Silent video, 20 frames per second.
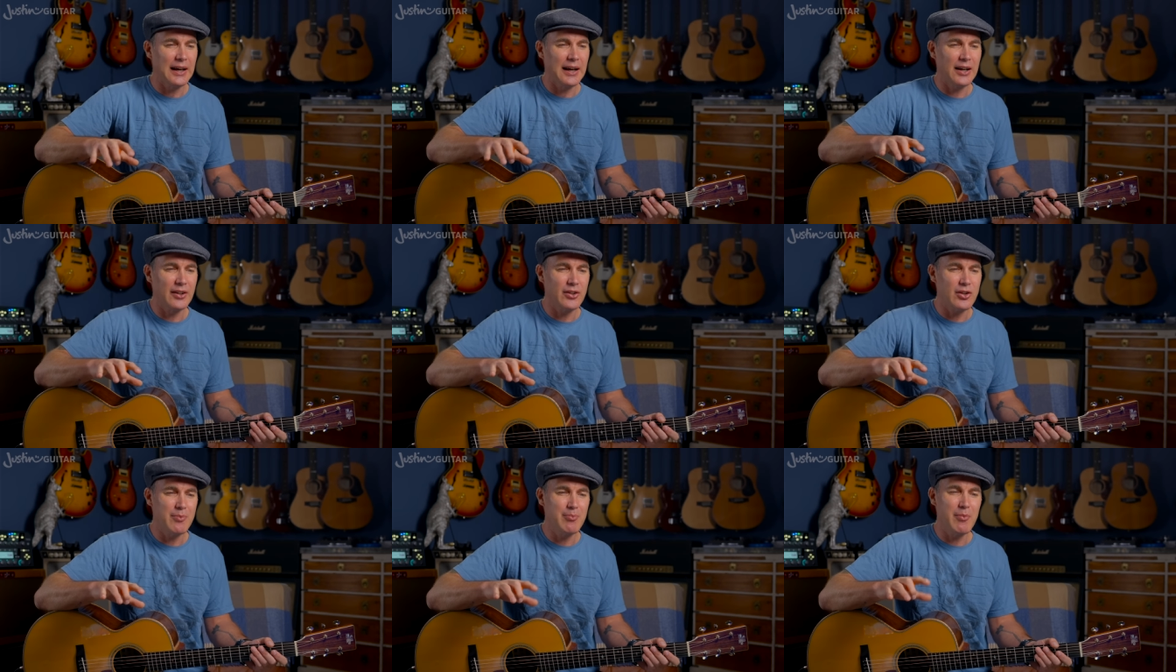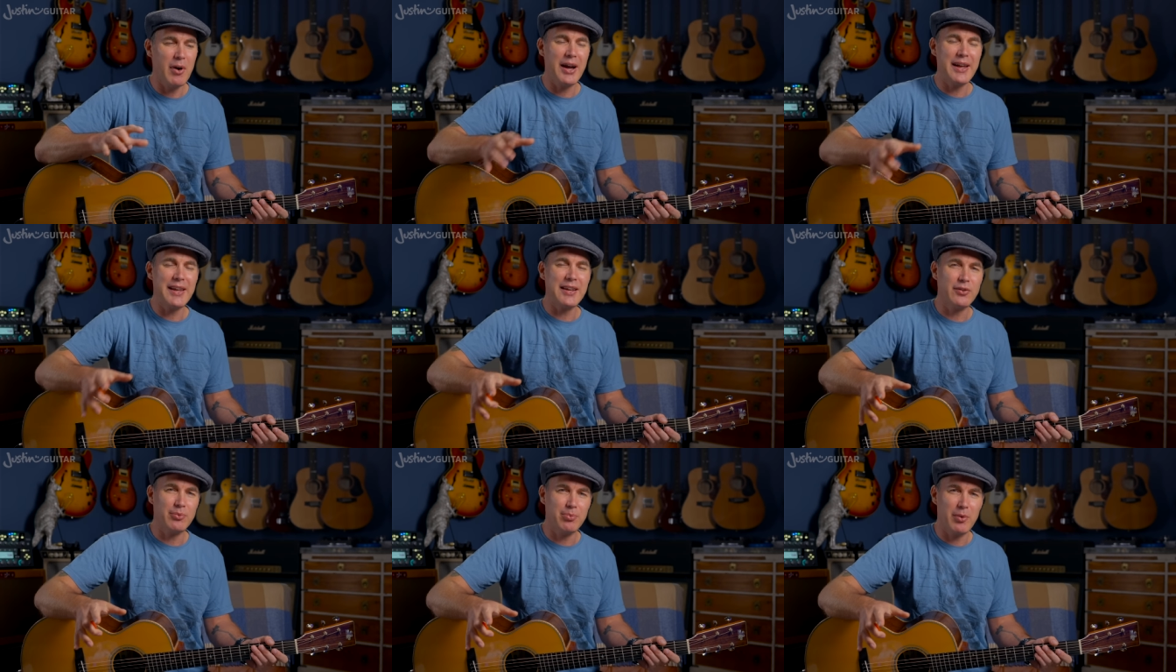you
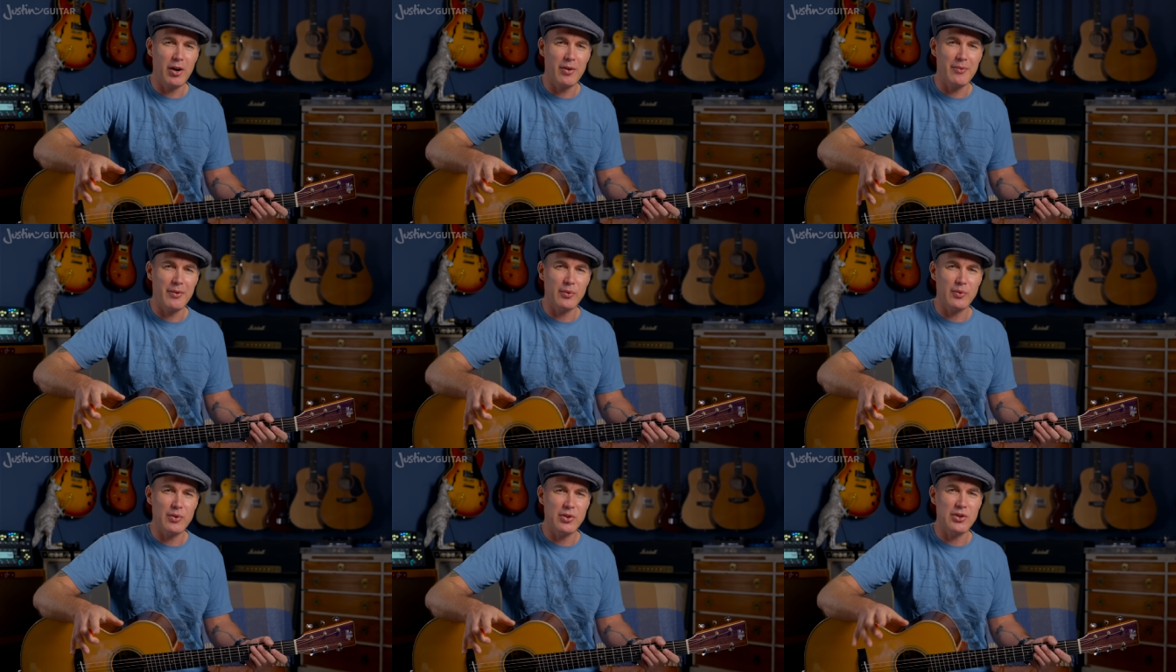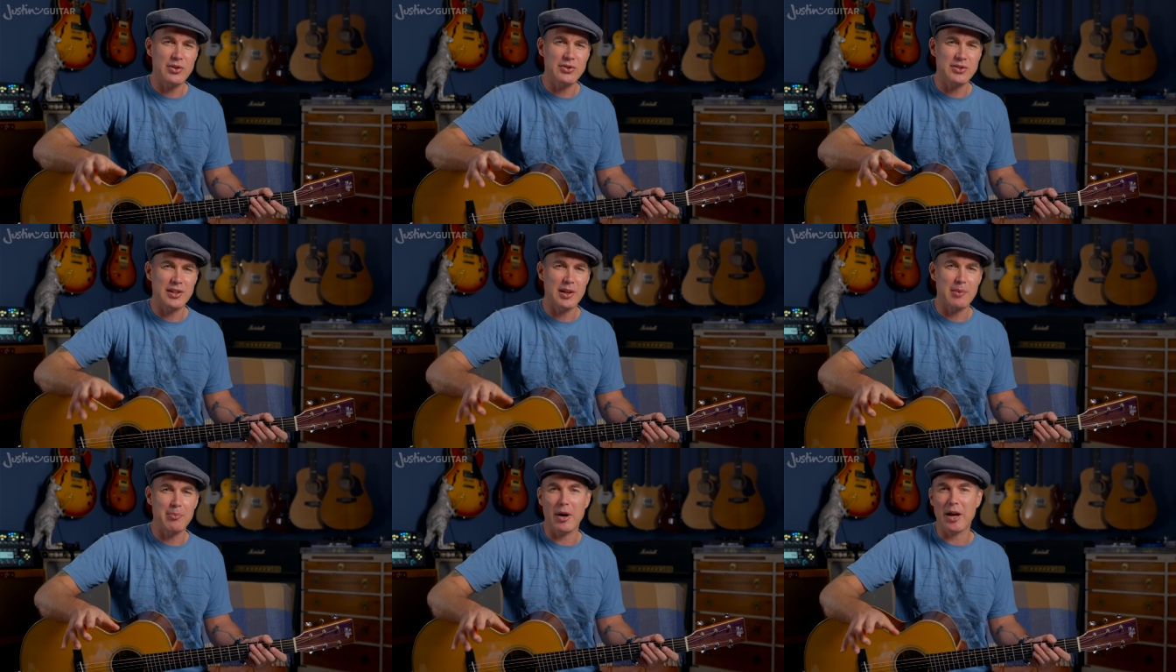might experiment with
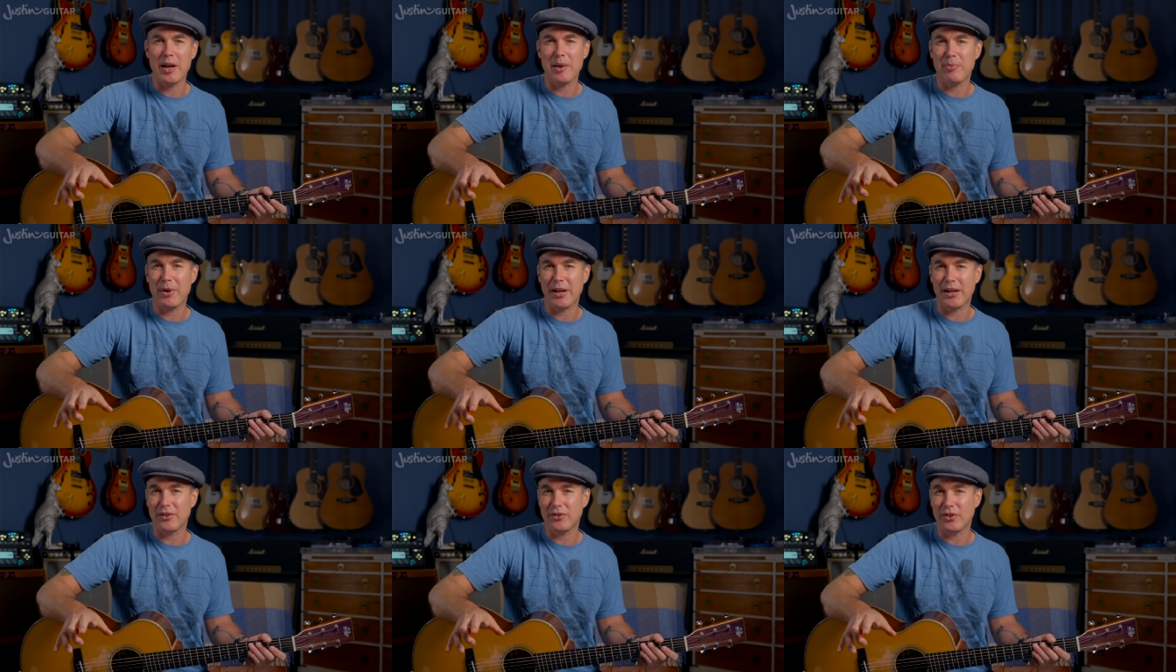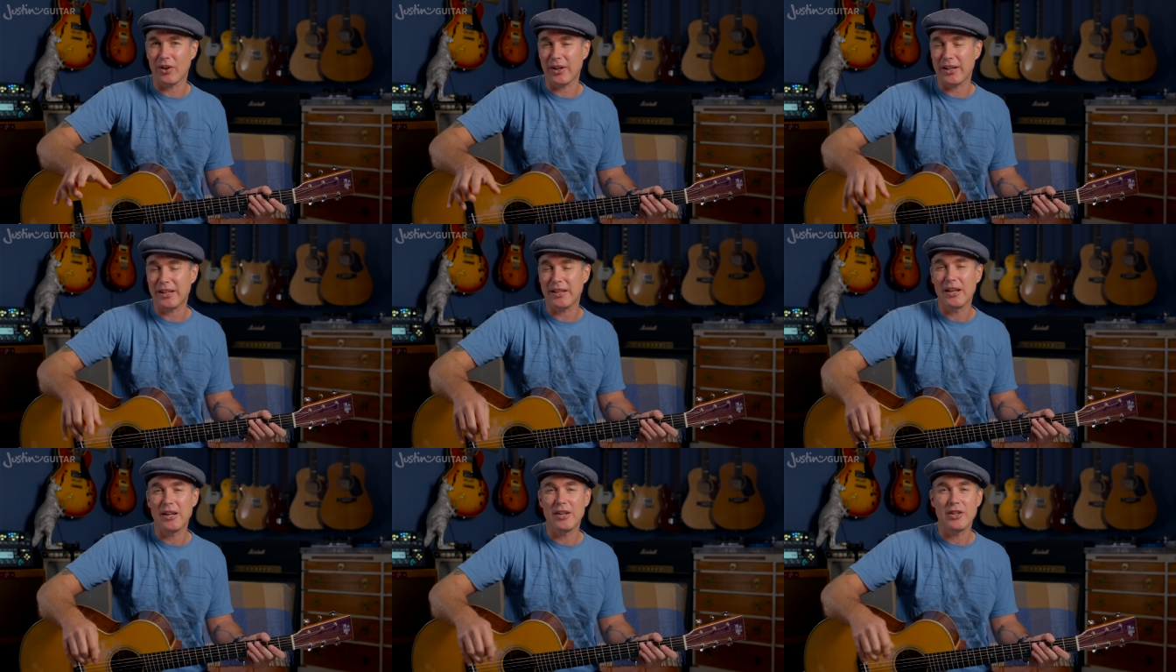using the minor pentatonic.